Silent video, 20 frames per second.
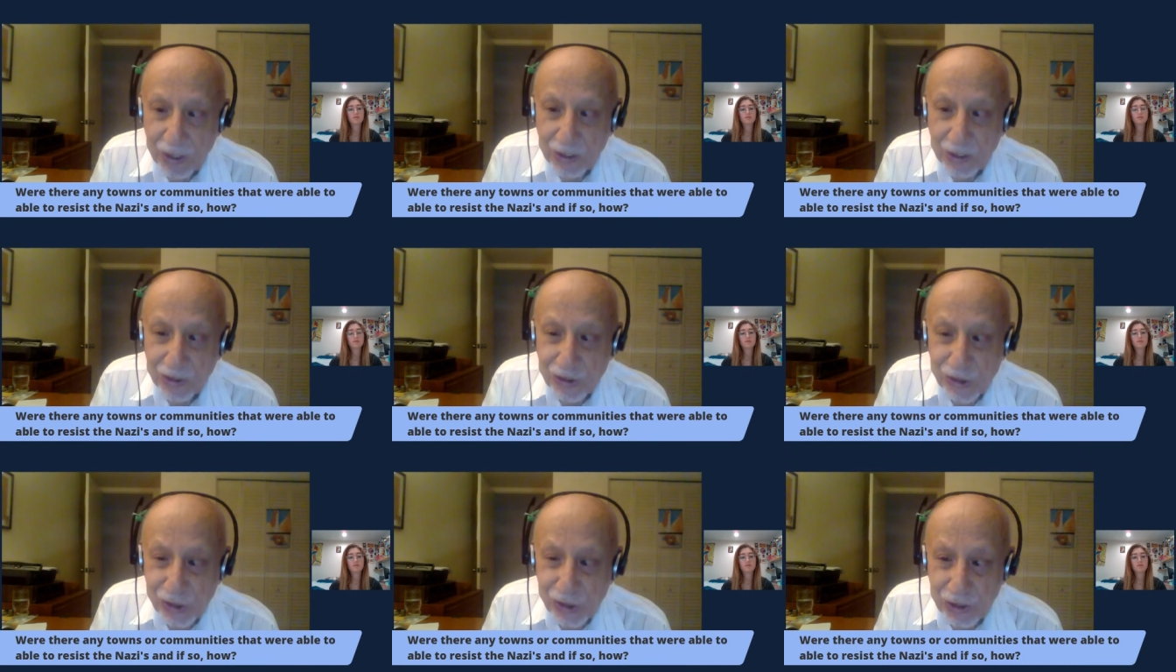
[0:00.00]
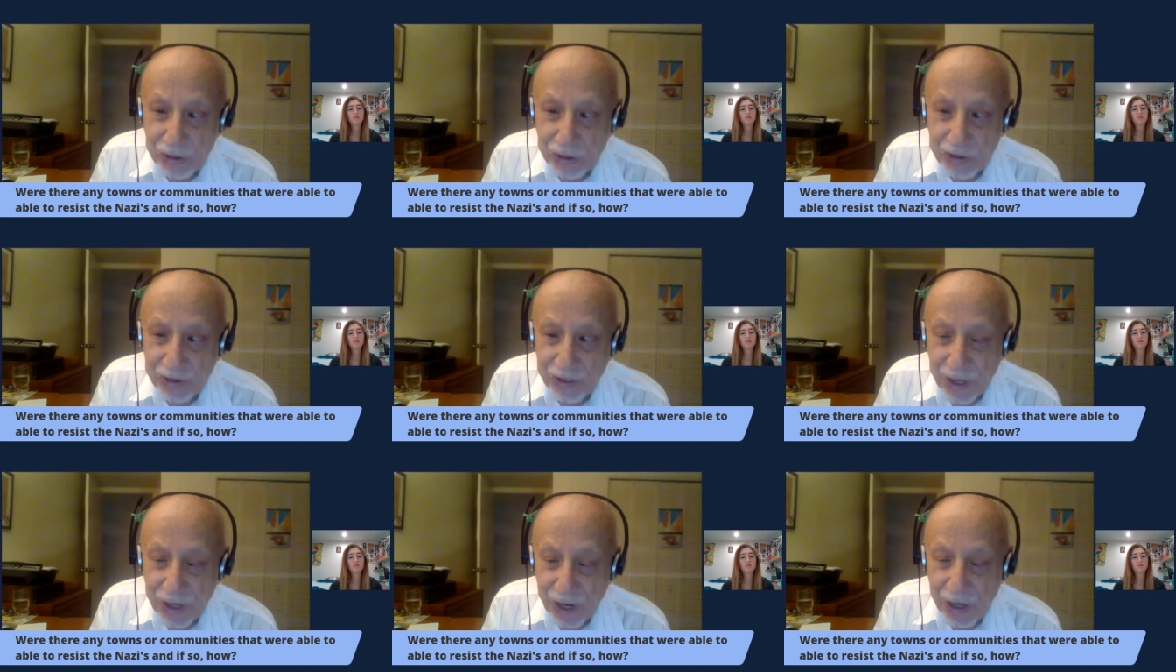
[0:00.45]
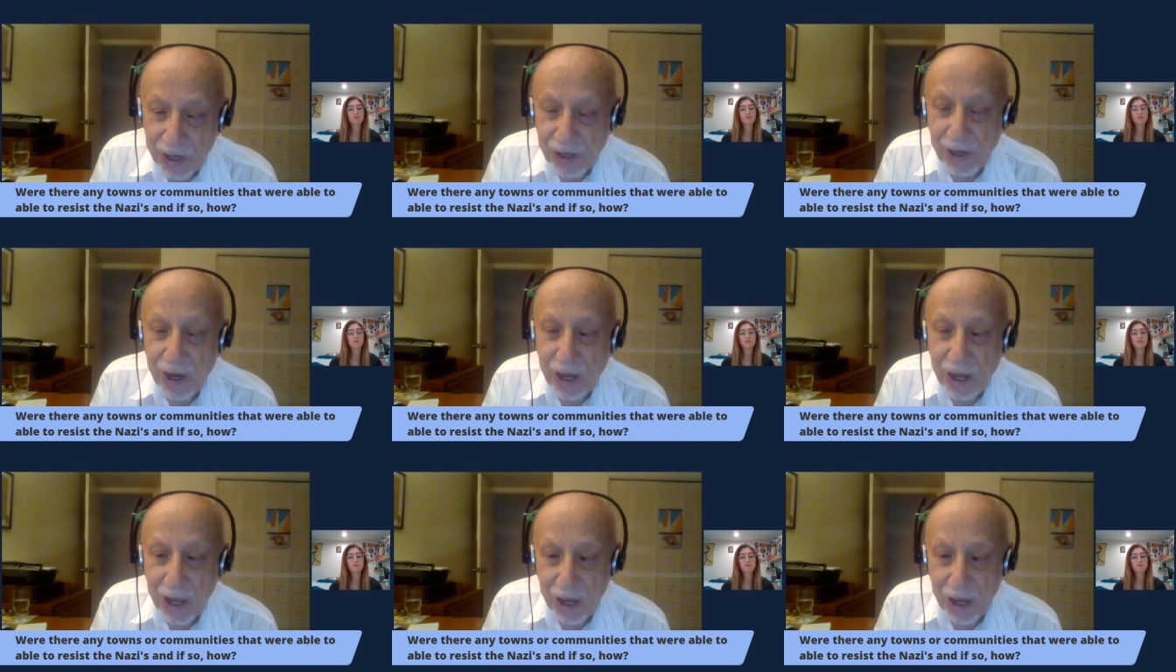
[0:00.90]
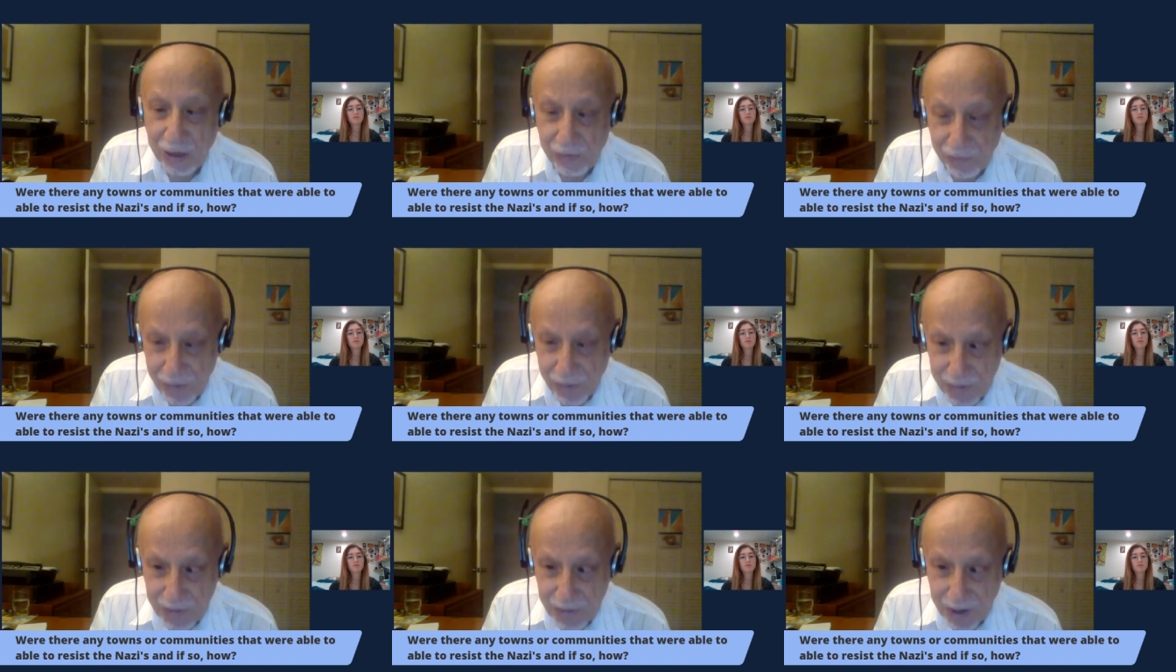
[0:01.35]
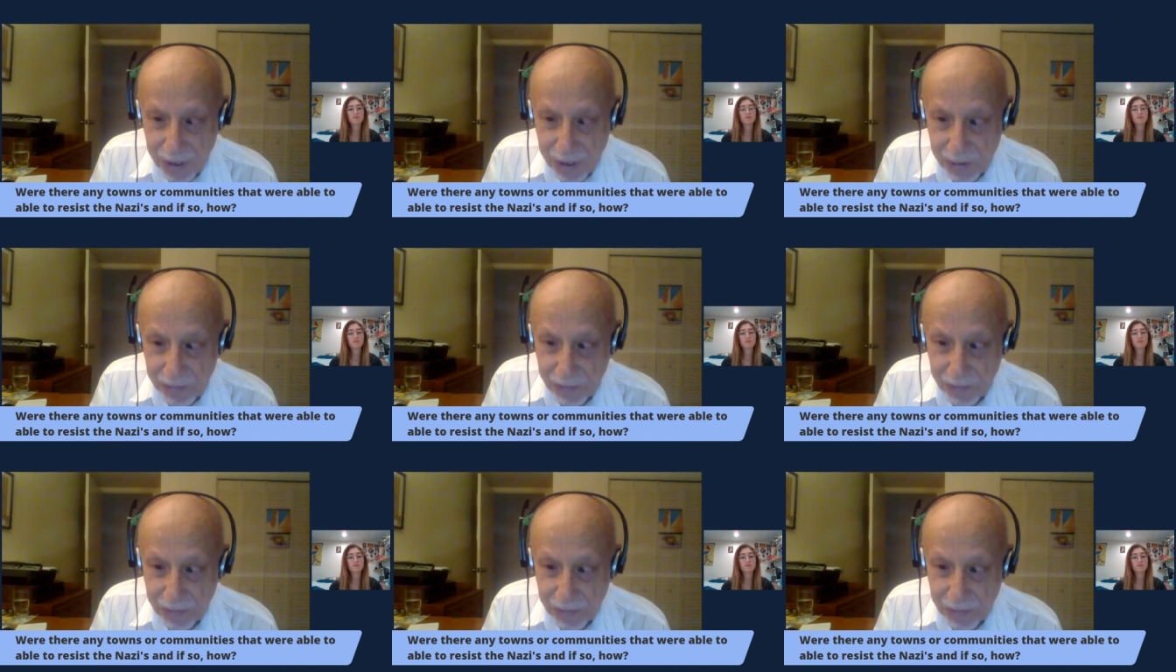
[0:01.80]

children, and women